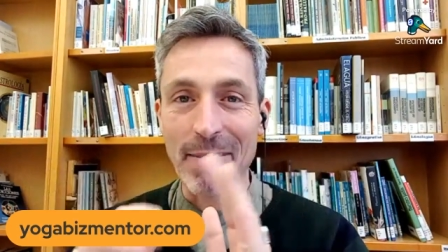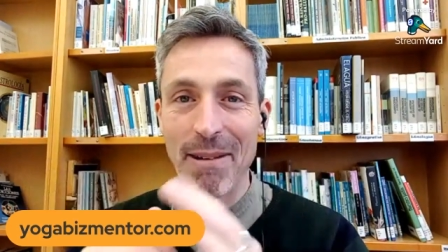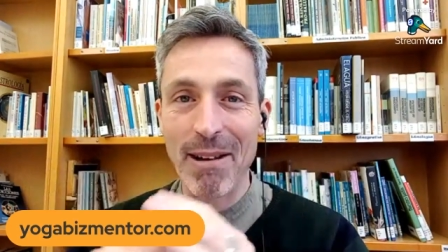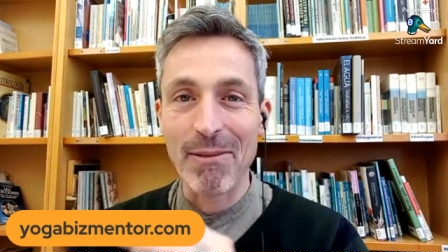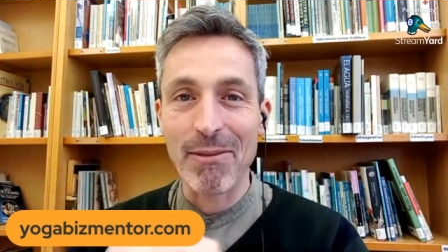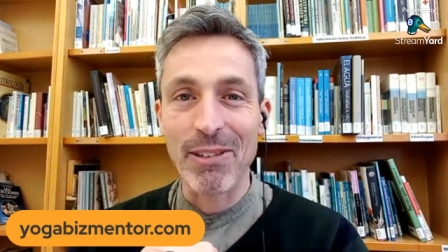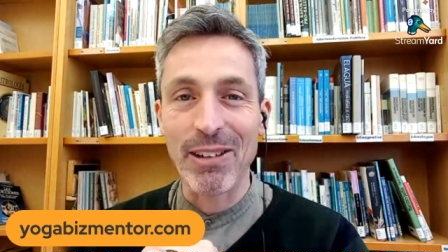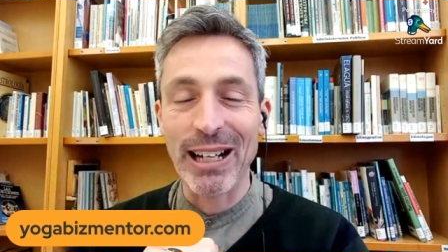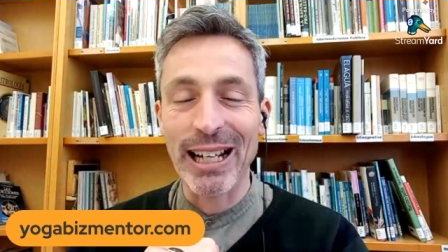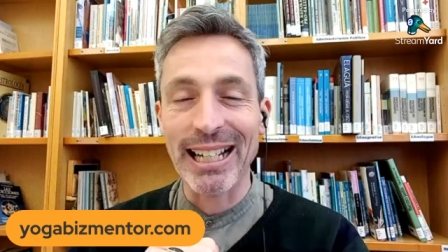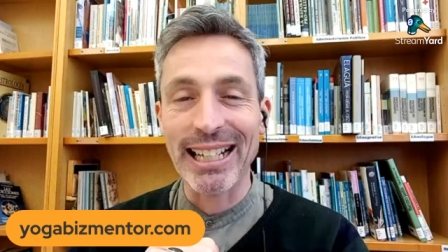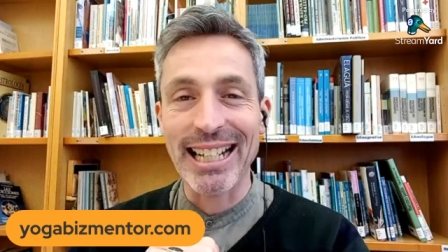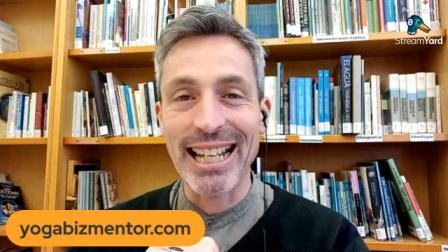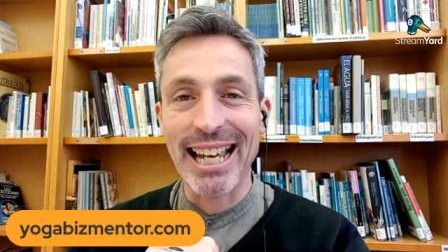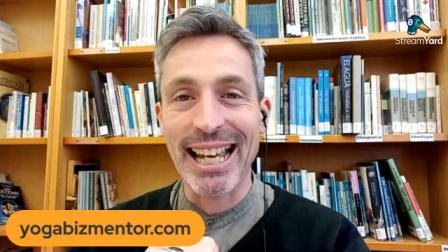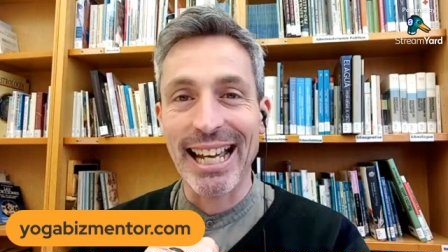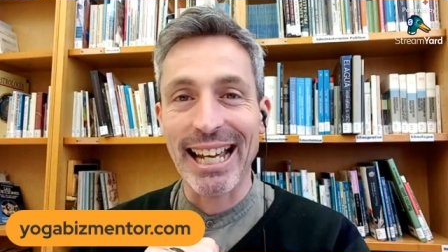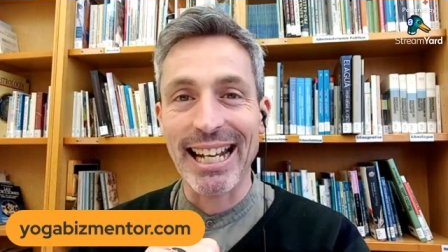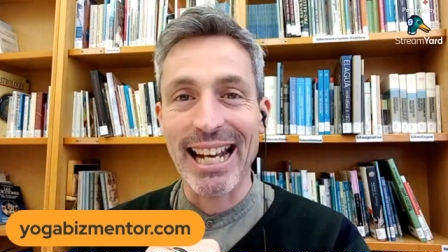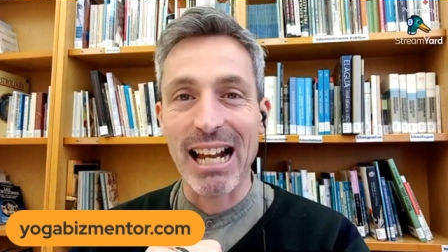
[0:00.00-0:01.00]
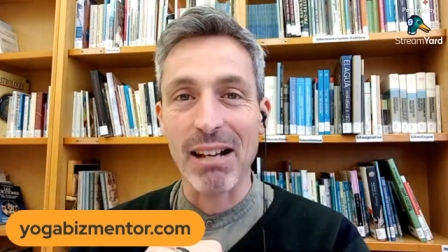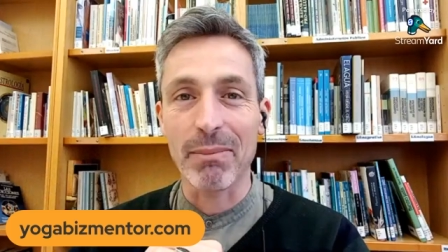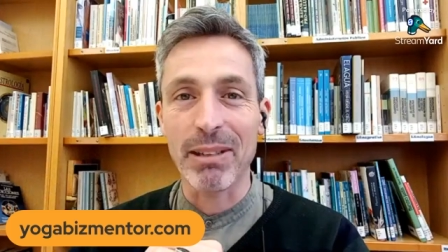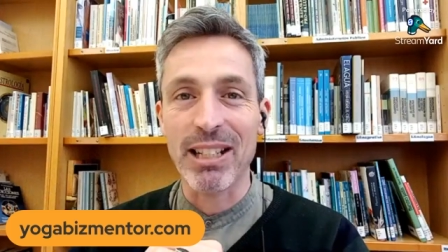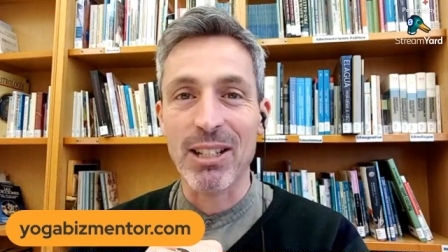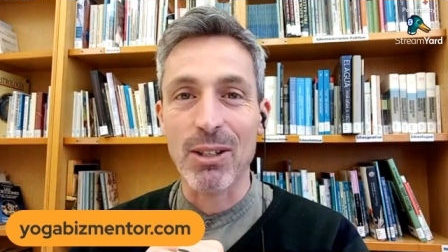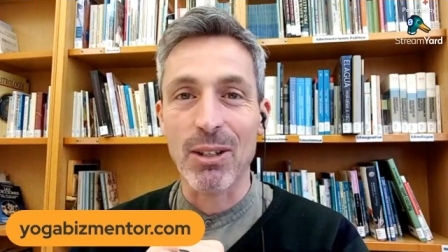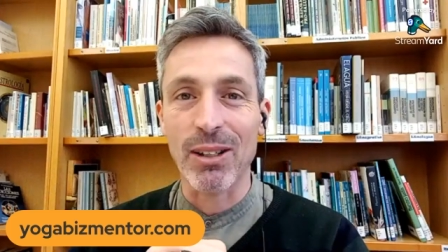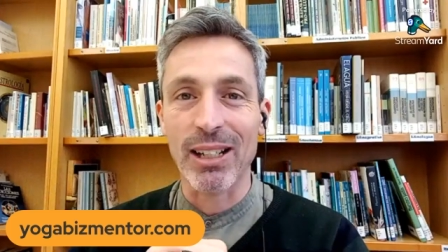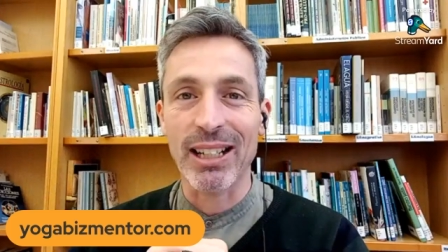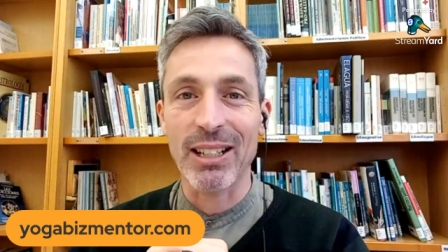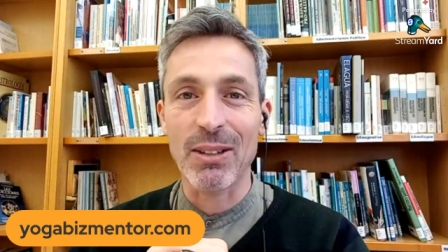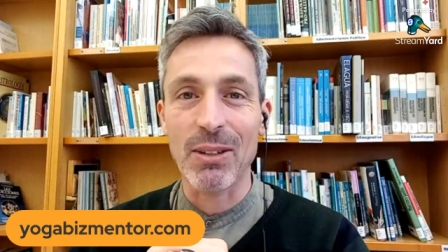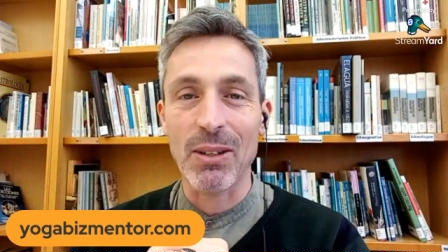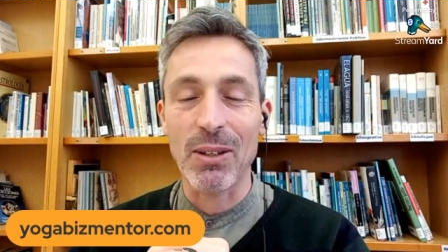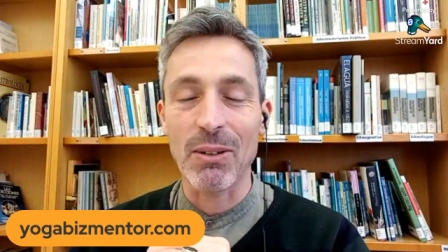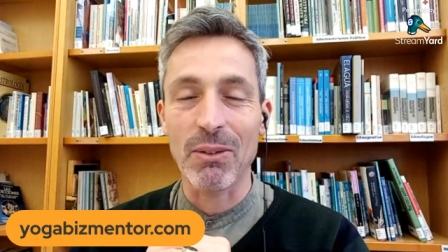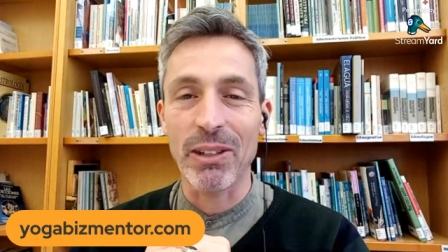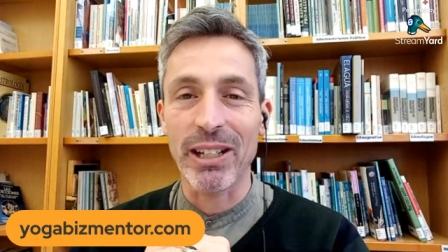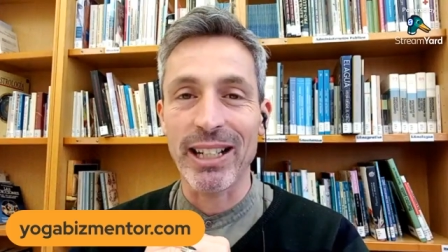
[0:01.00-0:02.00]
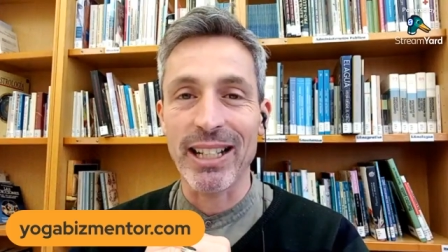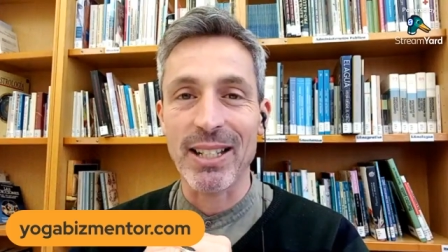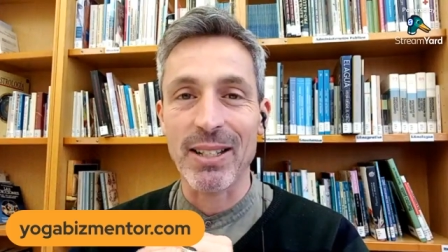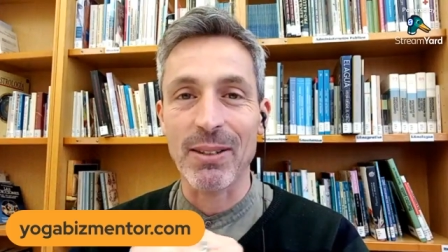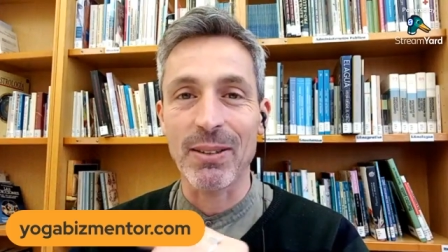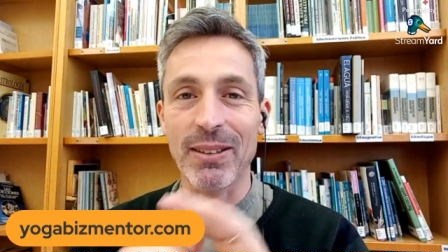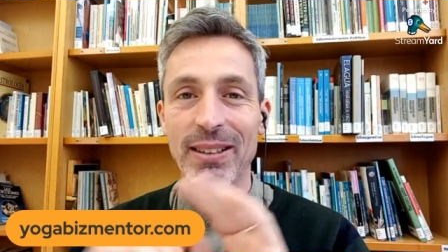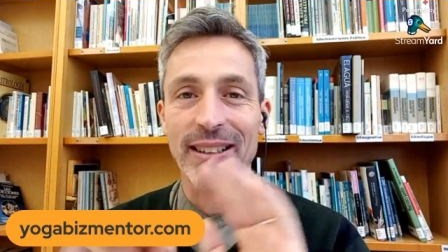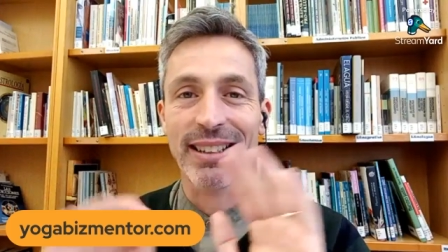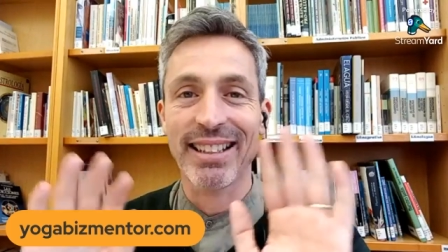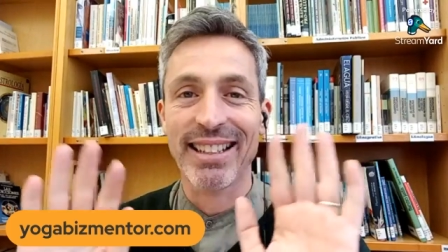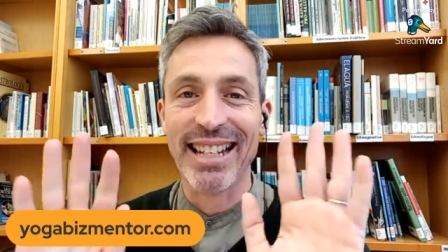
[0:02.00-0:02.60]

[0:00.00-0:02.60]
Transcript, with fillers: my friend, and I'll be talking to you very soon.